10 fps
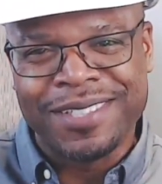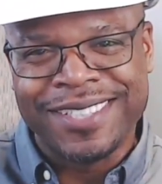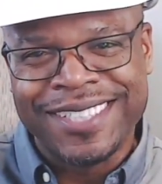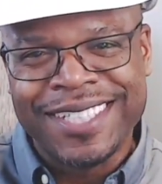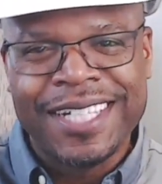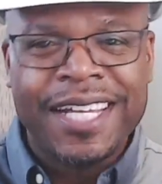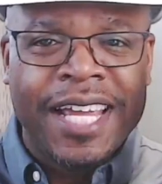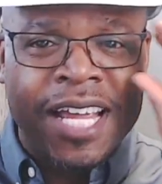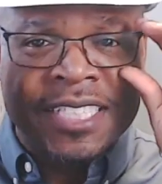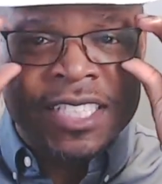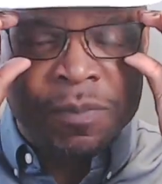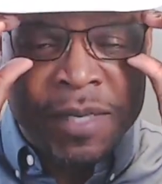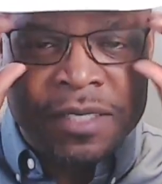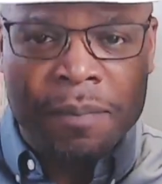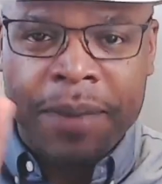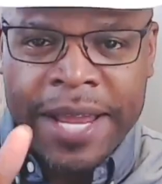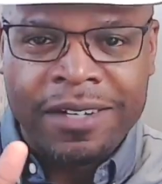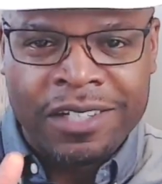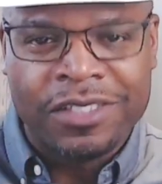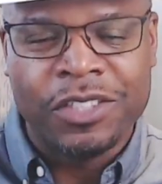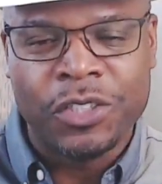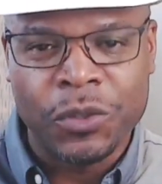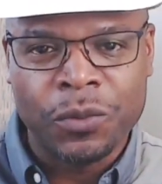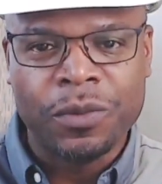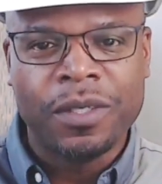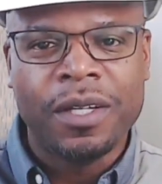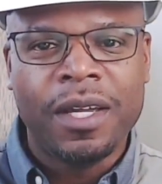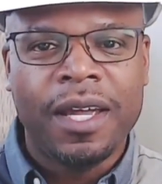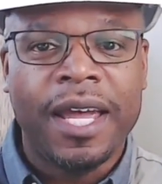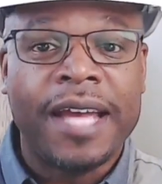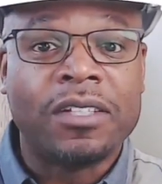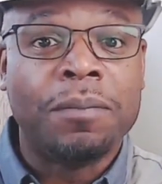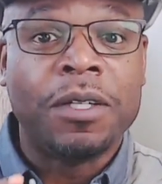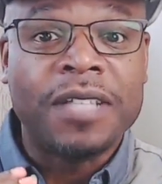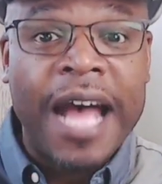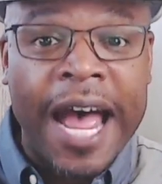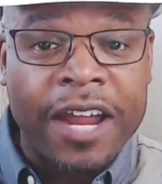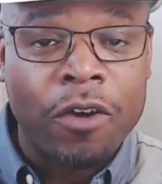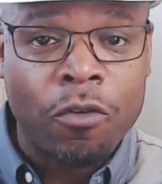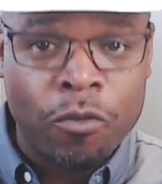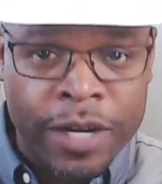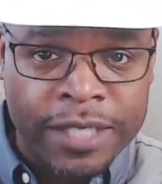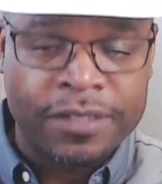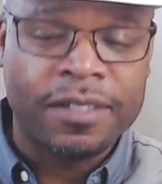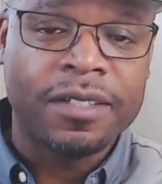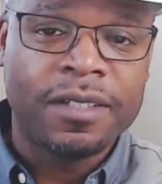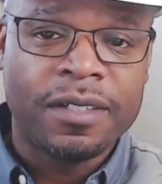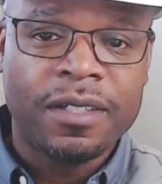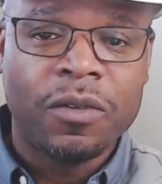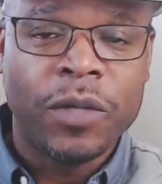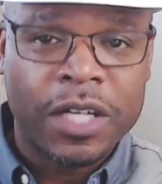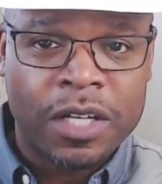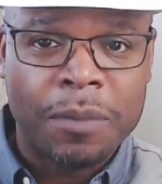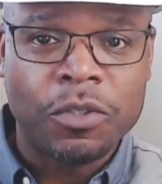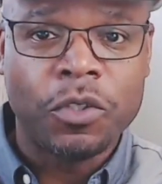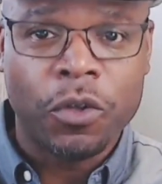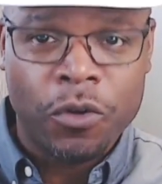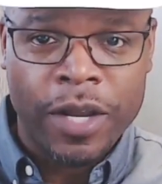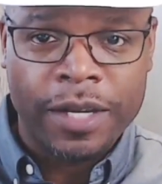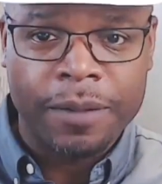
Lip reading: It just means the bank looks at you as a much higher risk when it comes to your credit.